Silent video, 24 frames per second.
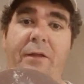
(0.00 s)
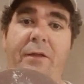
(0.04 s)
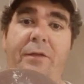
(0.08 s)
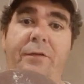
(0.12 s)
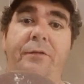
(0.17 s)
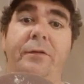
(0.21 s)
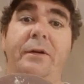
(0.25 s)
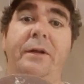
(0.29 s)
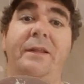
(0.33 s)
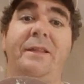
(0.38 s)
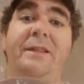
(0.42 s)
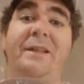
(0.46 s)

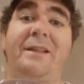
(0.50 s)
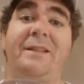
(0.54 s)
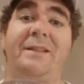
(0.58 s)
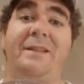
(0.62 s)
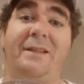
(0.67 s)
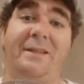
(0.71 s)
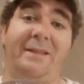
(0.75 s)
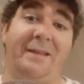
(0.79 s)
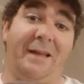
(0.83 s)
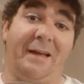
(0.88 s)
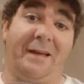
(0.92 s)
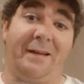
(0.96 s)

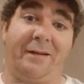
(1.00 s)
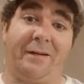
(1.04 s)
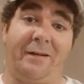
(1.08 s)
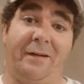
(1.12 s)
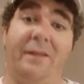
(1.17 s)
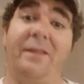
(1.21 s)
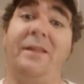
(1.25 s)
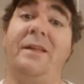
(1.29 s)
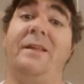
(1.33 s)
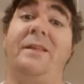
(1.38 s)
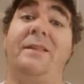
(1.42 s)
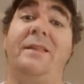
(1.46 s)
360 sander.
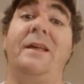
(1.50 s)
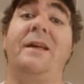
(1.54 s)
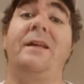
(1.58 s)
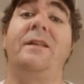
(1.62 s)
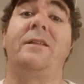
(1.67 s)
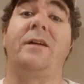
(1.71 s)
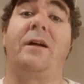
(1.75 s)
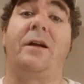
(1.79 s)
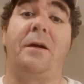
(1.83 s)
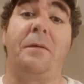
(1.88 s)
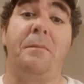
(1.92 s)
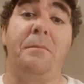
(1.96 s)
These things
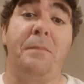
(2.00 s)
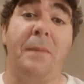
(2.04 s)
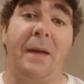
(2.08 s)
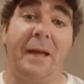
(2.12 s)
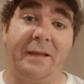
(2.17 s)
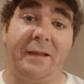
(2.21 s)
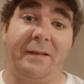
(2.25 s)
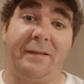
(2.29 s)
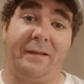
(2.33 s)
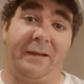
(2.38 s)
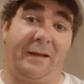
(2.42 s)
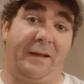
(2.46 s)
are
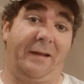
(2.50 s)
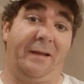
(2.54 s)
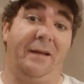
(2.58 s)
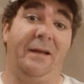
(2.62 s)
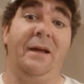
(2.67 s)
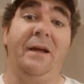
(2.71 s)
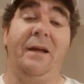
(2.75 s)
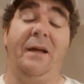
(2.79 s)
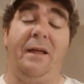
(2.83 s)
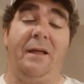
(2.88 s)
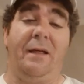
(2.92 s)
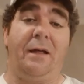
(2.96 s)
amazing.
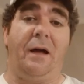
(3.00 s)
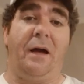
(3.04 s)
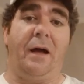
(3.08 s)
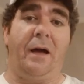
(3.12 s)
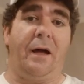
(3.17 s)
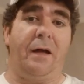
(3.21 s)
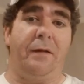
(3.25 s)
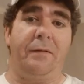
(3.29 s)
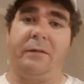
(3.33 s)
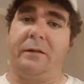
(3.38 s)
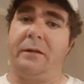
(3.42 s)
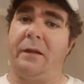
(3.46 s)

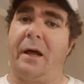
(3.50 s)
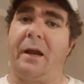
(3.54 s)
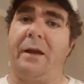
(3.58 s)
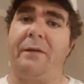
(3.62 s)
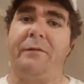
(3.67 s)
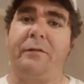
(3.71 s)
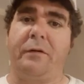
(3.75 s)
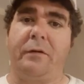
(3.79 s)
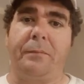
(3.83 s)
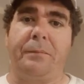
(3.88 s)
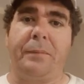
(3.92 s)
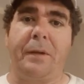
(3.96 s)
A lot
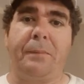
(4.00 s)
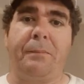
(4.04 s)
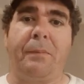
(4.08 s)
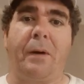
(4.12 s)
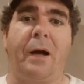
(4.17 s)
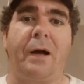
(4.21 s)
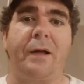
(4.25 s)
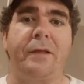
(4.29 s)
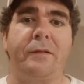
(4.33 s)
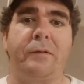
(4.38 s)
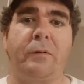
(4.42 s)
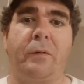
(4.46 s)
of your big
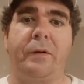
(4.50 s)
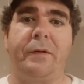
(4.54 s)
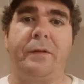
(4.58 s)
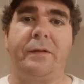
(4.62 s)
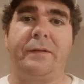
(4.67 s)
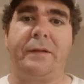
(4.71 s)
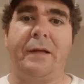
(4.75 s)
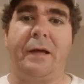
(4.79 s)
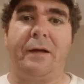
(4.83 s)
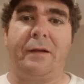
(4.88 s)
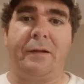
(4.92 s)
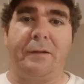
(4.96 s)
box stores
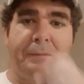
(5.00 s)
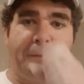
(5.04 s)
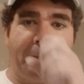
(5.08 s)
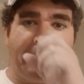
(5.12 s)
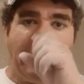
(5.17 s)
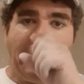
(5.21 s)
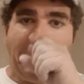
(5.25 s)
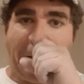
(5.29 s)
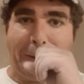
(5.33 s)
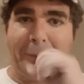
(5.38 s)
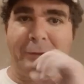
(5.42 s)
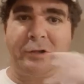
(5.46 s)
sell them,
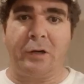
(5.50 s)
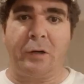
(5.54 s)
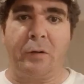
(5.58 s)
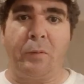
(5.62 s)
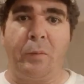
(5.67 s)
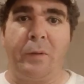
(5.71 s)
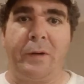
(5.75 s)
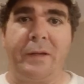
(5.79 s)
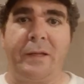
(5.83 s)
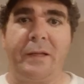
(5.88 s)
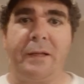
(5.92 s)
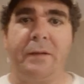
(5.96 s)

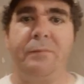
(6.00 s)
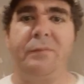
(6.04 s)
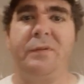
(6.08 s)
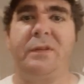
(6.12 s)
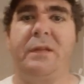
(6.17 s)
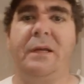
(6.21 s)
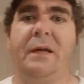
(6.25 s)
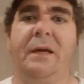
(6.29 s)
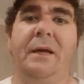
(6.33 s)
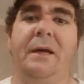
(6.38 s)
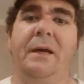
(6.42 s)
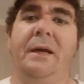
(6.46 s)
Sherwin-Williams.
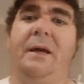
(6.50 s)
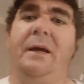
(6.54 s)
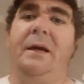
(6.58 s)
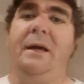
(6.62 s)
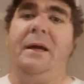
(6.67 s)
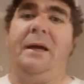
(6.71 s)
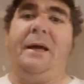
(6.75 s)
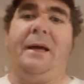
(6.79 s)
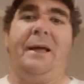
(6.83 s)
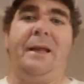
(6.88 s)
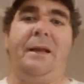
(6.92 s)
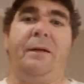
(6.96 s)

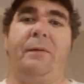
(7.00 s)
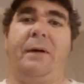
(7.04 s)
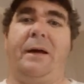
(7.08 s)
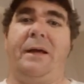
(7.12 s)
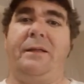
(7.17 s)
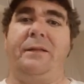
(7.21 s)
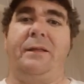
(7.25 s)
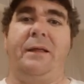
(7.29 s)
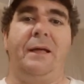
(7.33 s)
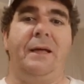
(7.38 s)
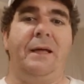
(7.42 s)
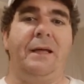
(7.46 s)

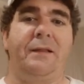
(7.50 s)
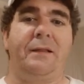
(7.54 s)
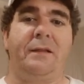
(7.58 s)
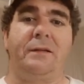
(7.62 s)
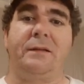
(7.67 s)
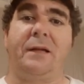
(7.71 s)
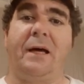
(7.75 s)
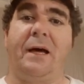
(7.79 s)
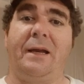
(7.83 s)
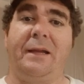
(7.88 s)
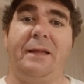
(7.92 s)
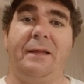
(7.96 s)
Anyways, it's a
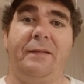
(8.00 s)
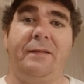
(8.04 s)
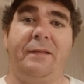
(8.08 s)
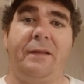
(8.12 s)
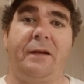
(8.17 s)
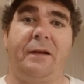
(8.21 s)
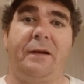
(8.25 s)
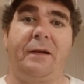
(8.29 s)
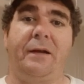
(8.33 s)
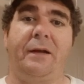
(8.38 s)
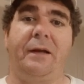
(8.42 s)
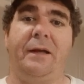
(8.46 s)
lot
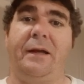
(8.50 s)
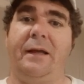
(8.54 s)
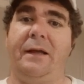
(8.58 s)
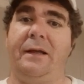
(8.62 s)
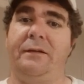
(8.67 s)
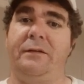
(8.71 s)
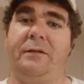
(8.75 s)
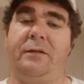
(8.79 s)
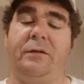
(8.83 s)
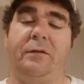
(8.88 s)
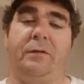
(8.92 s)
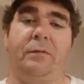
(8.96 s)
easier
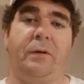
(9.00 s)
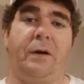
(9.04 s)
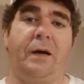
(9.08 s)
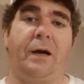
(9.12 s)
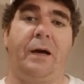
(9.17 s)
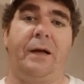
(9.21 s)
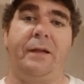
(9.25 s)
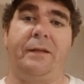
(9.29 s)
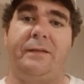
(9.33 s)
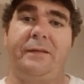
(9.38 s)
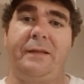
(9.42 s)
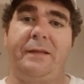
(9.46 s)

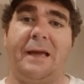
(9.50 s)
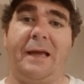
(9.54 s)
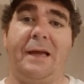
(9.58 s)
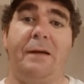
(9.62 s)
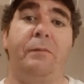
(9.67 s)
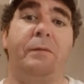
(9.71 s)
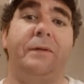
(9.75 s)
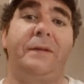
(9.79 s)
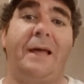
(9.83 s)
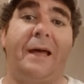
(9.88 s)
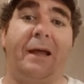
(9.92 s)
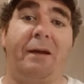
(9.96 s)
to sand
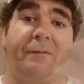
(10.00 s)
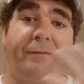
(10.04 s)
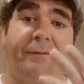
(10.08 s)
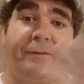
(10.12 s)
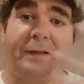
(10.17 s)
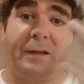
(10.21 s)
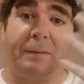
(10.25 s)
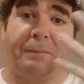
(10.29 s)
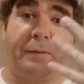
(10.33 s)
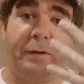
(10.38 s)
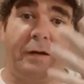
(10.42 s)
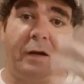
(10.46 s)
without it
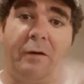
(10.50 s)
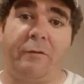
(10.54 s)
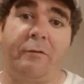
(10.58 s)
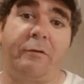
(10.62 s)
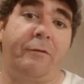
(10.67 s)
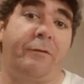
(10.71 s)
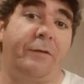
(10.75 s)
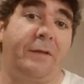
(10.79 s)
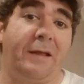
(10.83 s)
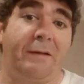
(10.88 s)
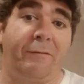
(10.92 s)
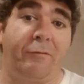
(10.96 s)
flipping over
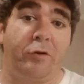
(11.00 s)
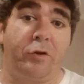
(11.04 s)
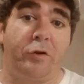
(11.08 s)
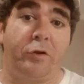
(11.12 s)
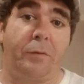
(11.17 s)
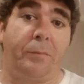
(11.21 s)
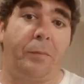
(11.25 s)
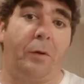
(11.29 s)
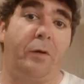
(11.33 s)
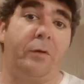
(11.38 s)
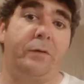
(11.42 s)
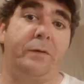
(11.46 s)
if you ever used
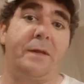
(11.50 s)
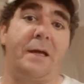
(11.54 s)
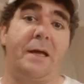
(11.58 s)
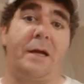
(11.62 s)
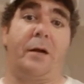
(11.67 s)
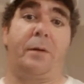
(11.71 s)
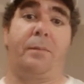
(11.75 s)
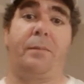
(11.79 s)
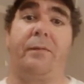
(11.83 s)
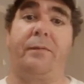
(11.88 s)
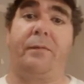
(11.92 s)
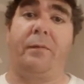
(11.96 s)
a pole
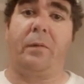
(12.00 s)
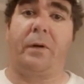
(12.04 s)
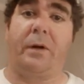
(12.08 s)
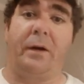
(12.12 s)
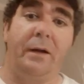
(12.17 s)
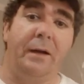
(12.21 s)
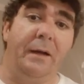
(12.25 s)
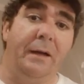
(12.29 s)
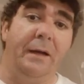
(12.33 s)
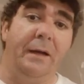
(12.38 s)
sander before.